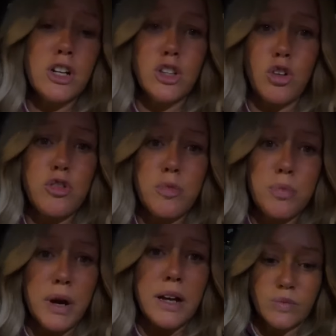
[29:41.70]
So I
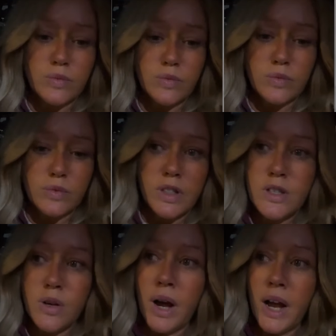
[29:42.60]
had my
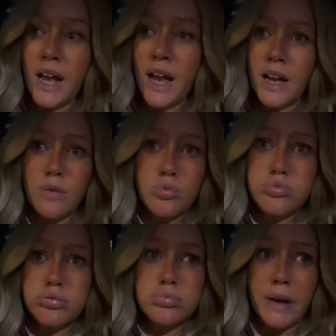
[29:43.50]
fifth surgery
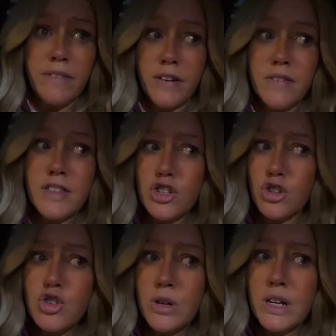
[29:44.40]
in 2 years,
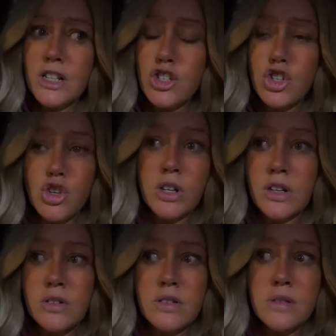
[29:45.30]
2 weeks ago,
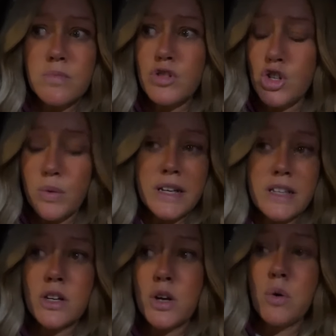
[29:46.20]

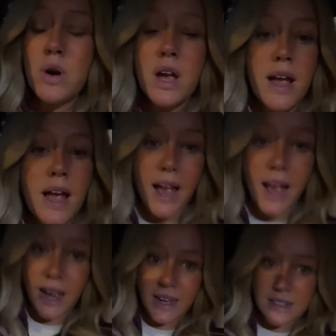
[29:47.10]
and I'm
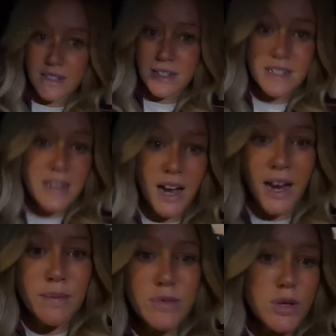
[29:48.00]
supposed to be in bed
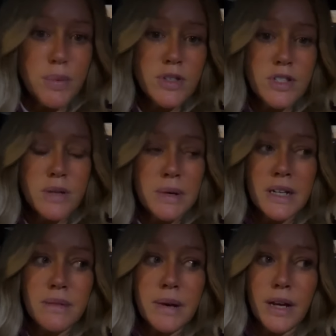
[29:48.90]
resting,
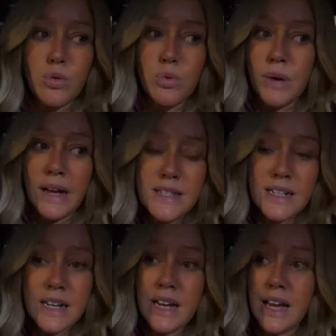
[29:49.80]
and I can't
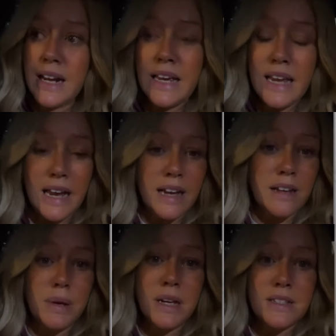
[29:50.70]
because I've worked
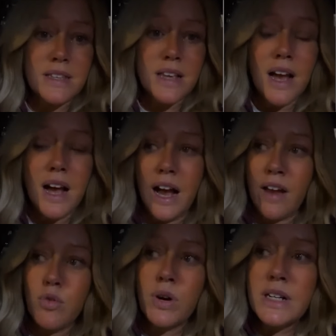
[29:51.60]
7 days a
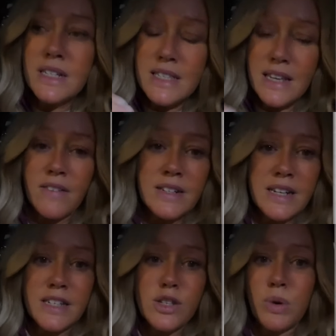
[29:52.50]
week since my
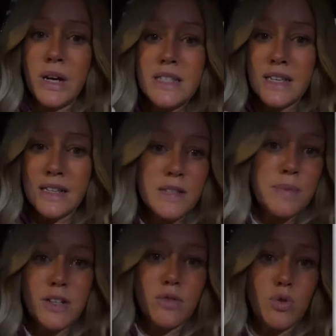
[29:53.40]
divorce 5 years
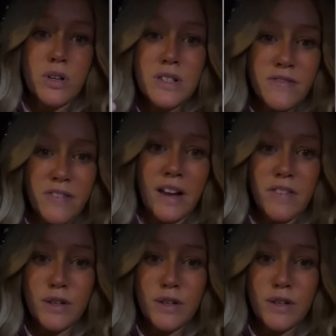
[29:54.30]
ago, which is why I'm